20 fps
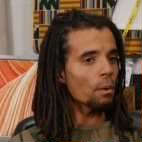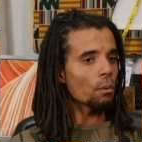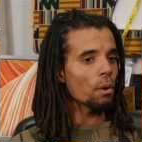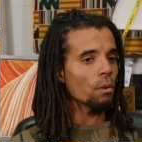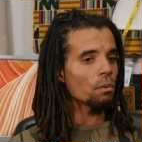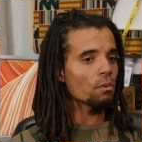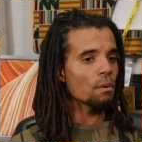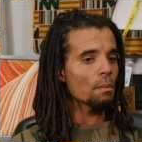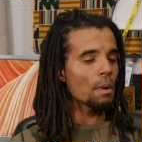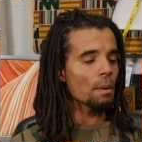
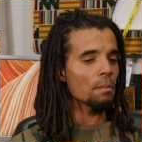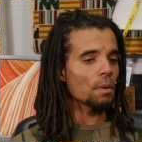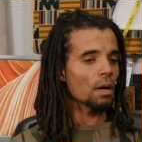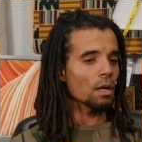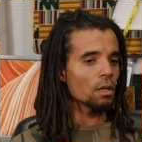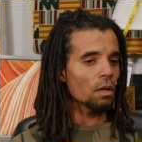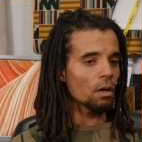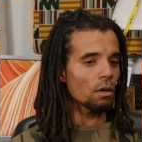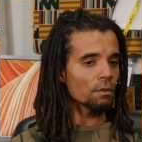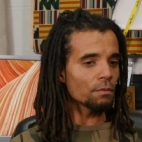well, remember,
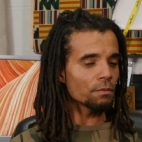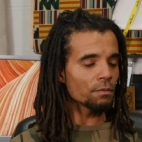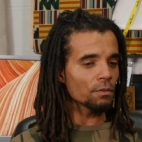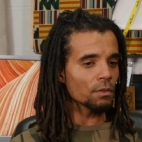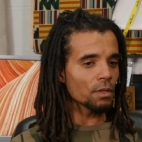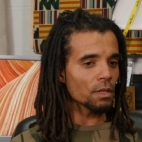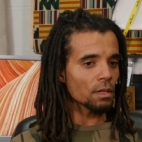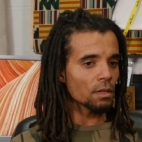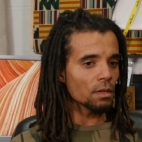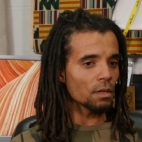a lot of
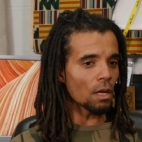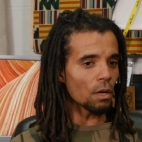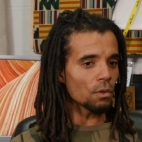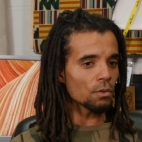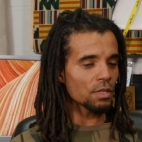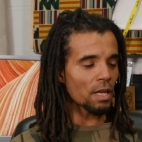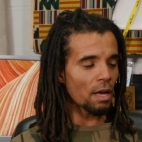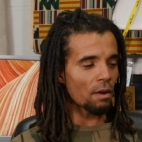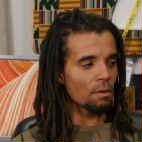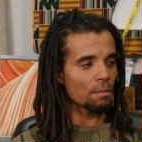
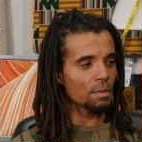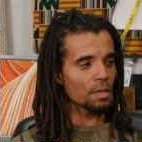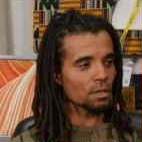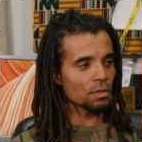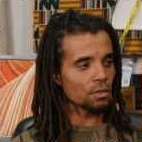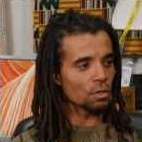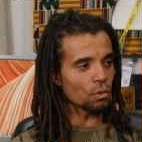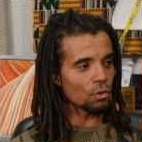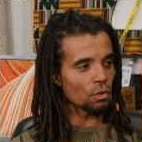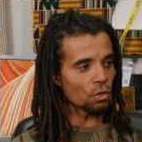those
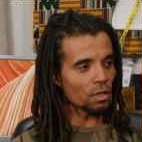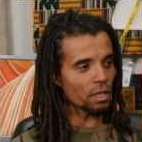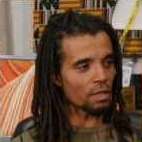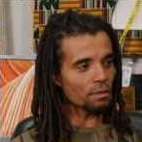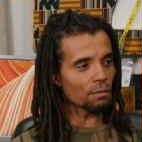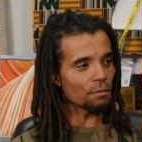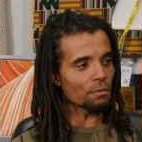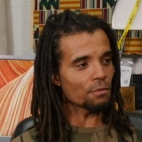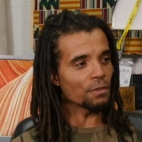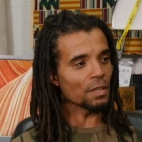Caribbeans who could
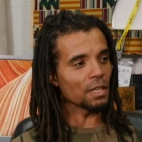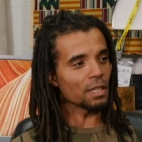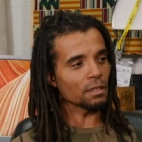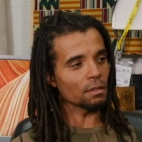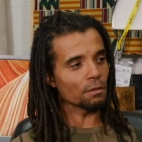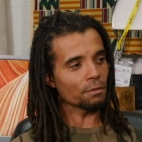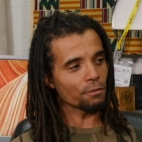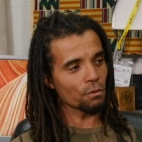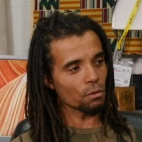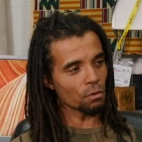even fill in
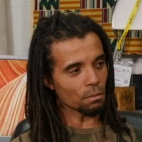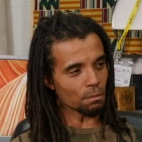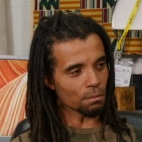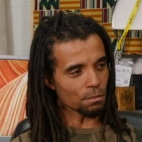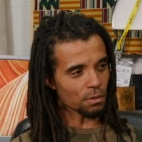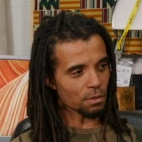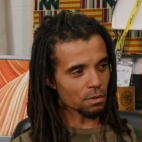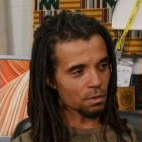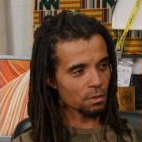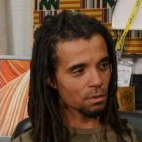the
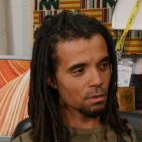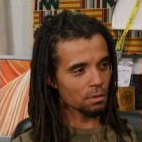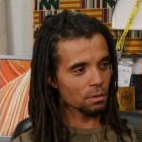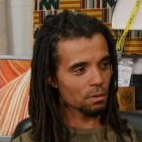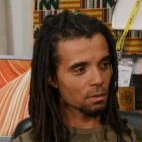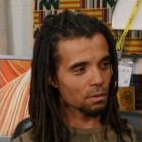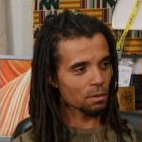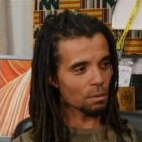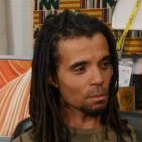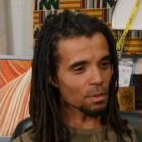forms,
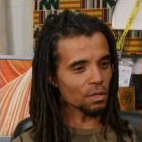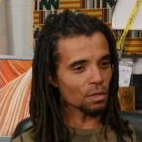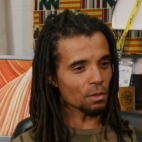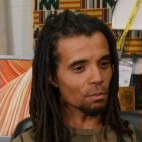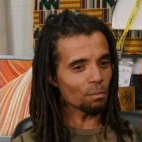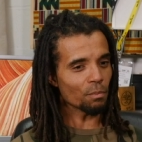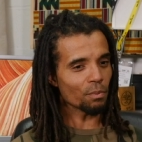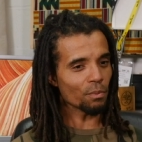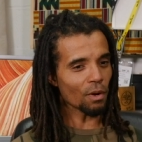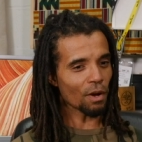I mean,
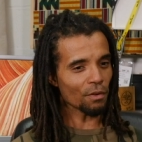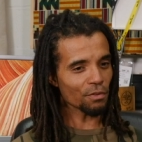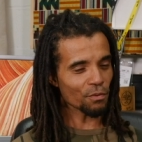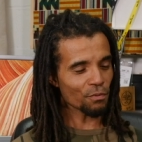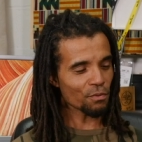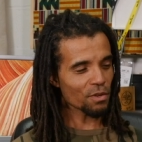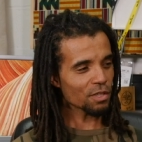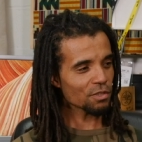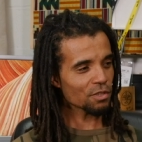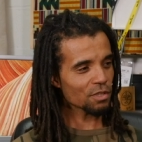after
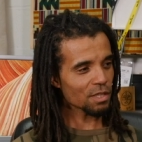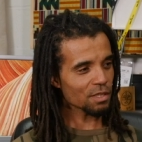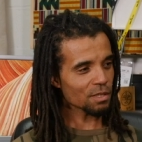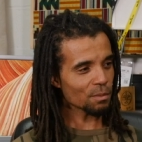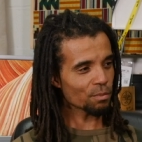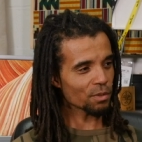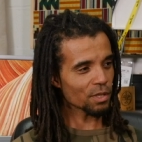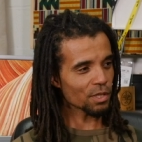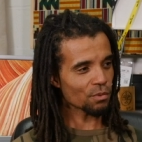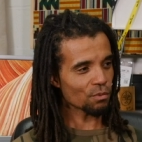300 years
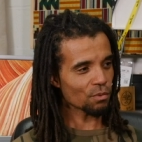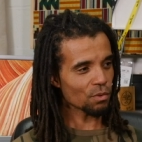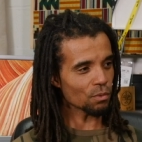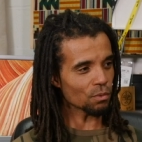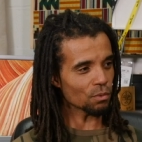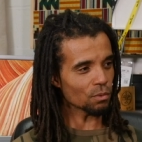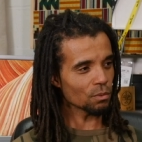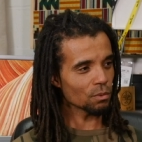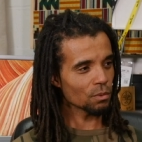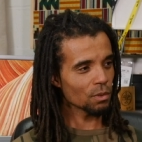of British
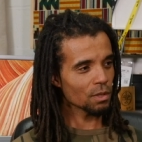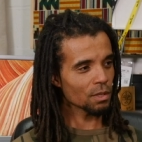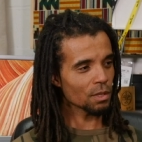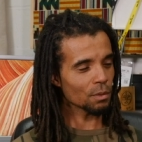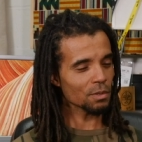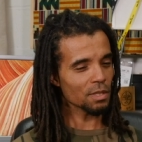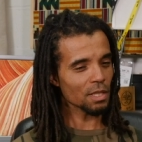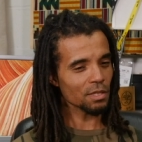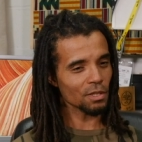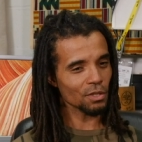rule, there
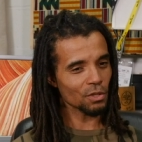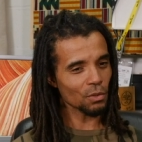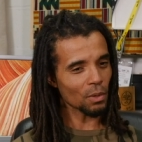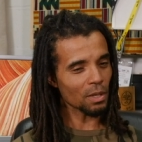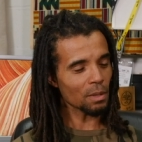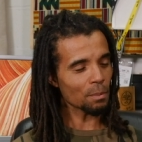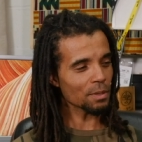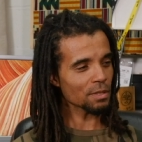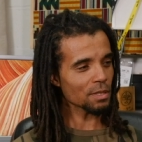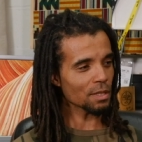was less than
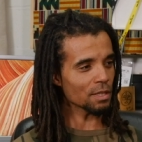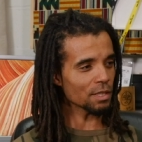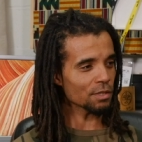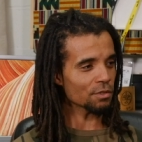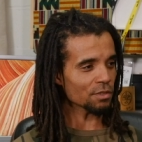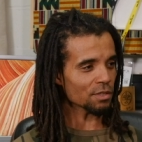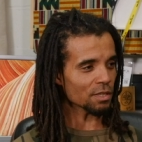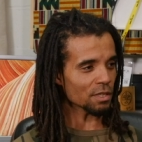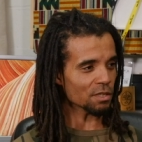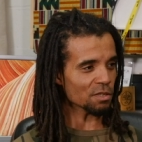20%
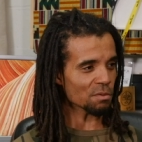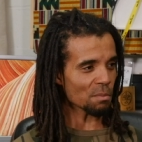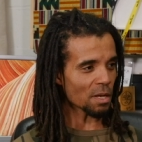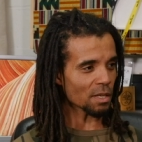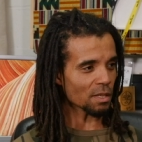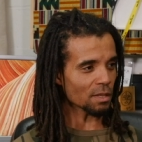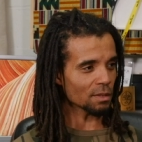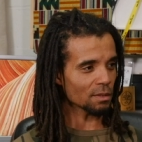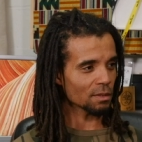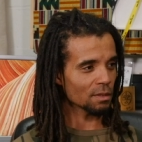literacy in
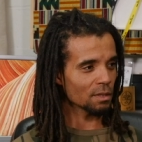Jamaica.